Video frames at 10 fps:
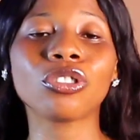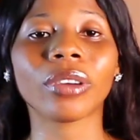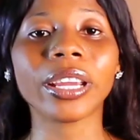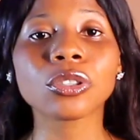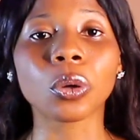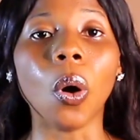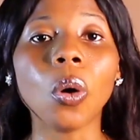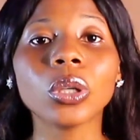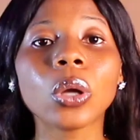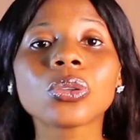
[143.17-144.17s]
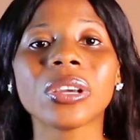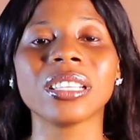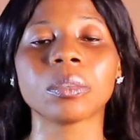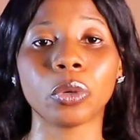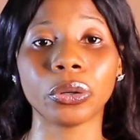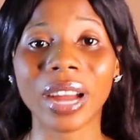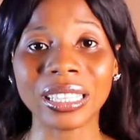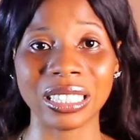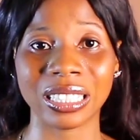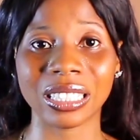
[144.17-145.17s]
trying to hold on to his
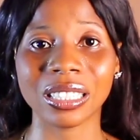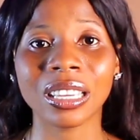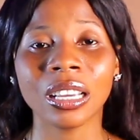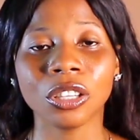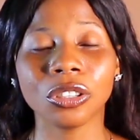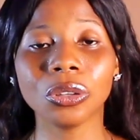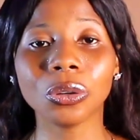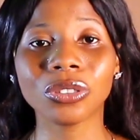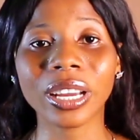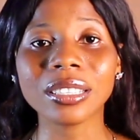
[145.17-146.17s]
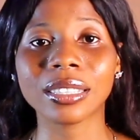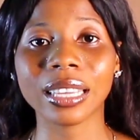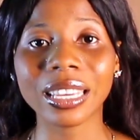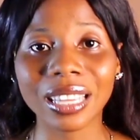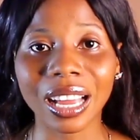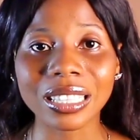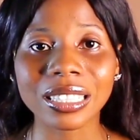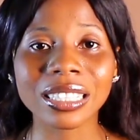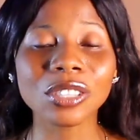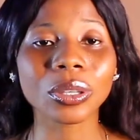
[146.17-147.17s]
morality, trying to say that
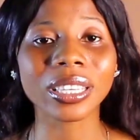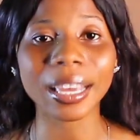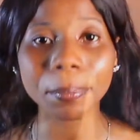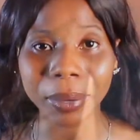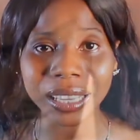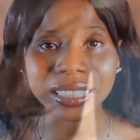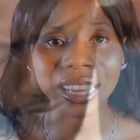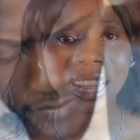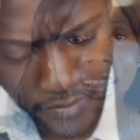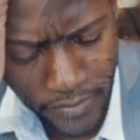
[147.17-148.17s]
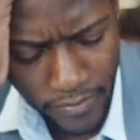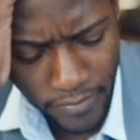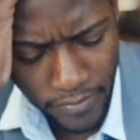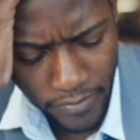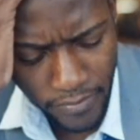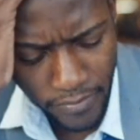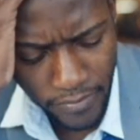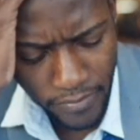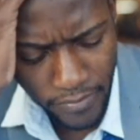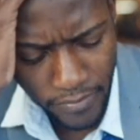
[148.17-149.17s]
things would get better, a good job will
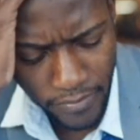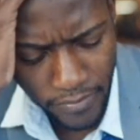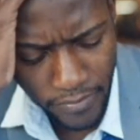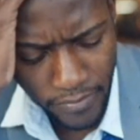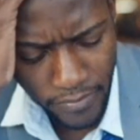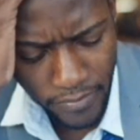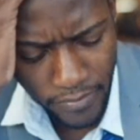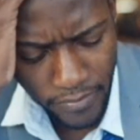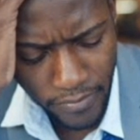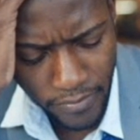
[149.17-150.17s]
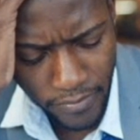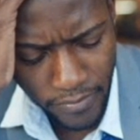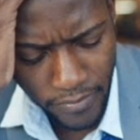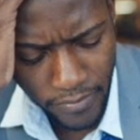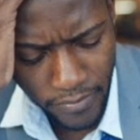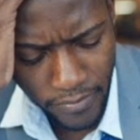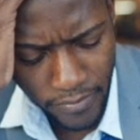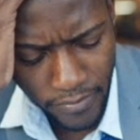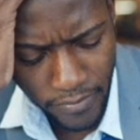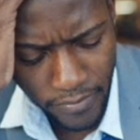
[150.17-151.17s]
come. His family kept
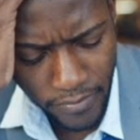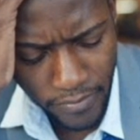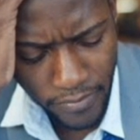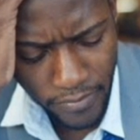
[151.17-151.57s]
encouraging him.